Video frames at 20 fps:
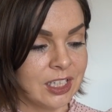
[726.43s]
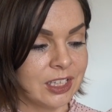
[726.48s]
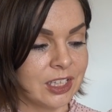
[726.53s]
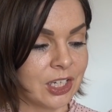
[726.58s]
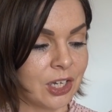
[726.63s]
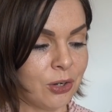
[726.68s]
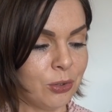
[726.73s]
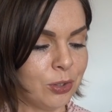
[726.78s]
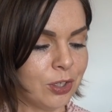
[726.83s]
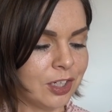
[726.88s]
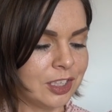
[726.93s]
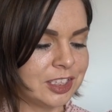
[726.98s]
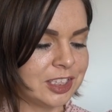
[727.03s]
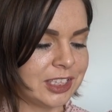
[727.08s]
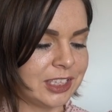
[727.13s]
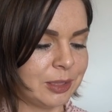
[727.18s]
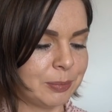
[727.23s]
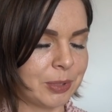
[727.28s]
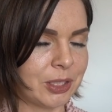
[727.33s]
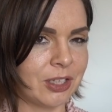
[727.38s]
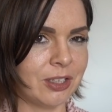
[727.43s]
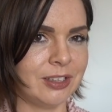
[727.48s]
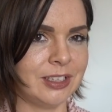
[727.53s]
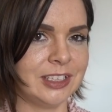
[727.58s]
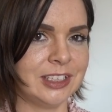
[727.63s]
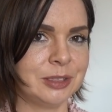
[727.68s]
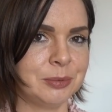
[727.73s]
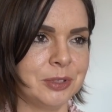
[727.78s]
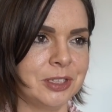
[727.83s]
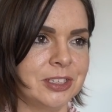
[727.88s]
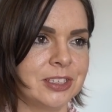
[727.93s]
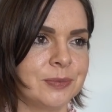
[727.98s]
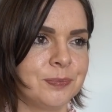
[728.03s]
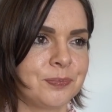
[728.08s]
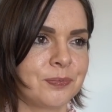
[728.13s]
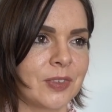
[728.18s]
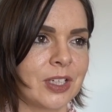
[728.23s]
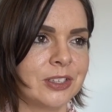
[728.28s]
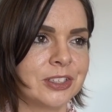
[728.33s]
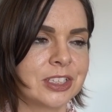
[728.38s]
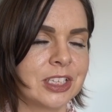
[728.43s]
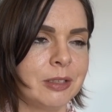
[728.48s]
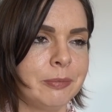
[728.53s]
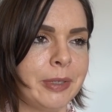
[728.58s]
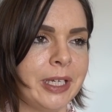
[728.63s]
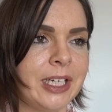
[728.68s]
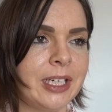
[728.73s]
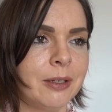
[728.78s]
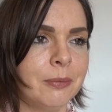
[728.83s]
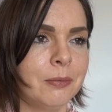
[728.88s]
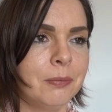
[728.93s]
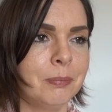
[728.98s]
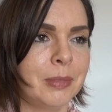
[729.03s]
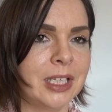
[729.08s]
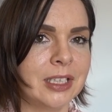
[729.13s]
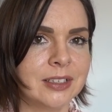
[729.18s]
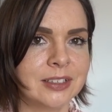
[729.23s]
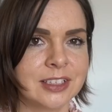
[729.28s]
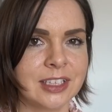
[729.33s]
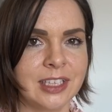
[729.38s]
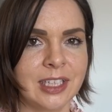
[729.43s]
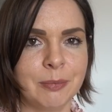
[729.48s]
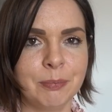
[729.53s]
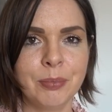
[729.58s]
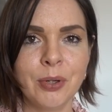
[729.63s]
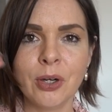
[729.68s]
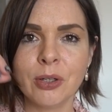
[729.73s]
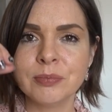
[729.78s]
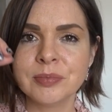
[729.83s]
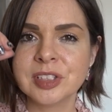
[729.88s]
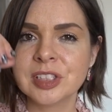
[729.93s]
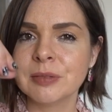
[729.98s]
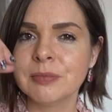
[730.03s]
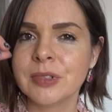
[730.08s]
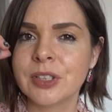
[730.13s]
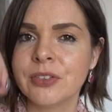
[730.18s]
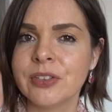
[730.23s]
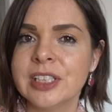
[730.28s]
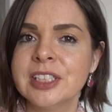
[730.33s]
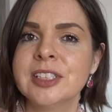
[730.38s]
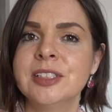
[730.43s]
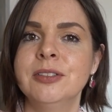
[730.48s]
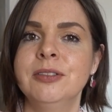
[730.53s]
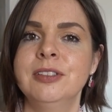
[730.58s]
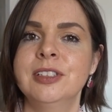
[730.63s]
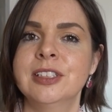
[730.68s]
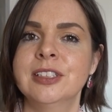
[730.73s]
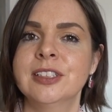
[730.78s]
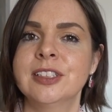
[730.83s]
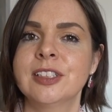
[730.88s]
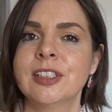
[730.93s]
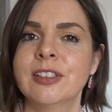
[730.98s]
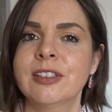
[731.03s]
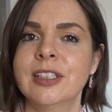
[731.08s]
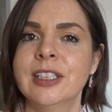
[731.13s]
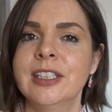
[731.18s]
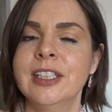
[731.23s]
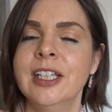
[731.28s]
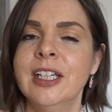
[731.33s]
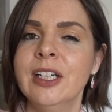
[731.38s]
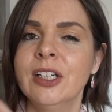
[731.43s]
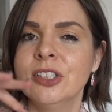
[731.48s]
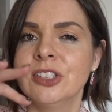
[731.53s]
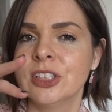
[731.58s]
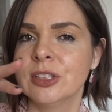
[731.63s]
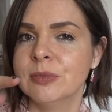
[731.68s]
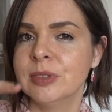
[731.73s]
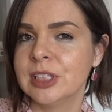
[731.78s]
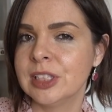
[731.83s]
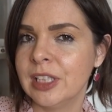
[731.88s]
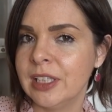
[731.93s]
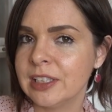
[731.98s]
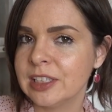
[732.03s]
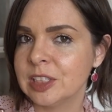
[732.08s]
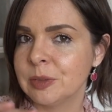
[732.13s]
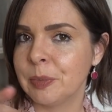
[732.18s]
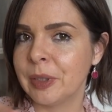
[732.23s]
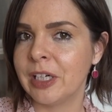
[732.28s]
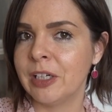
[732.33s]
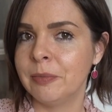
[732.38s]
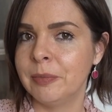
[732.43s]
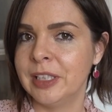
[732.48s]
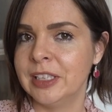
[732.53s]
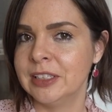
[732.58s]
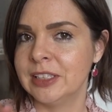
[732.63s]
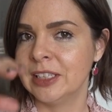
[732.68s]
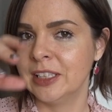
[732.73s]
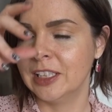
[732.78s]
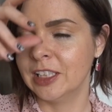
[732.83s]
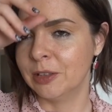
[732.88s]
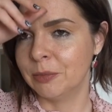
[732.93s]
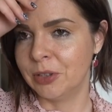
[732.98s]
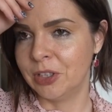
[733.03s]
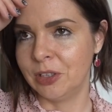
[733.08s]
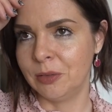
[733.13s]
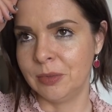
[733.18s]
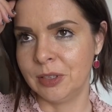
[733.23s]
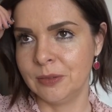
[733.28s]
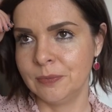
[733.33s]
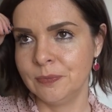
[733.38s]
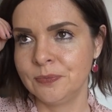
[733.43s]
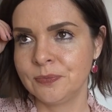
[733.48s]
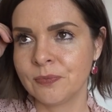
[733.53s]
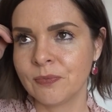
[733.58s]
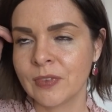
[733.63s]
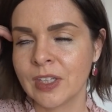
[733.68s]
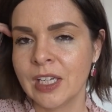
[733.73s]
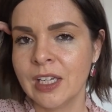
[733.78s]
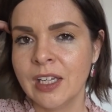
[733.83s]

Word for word: The whole idea behind this was I was going to make melts and then pop some crystals inside, so I'm still experimenting at the moment.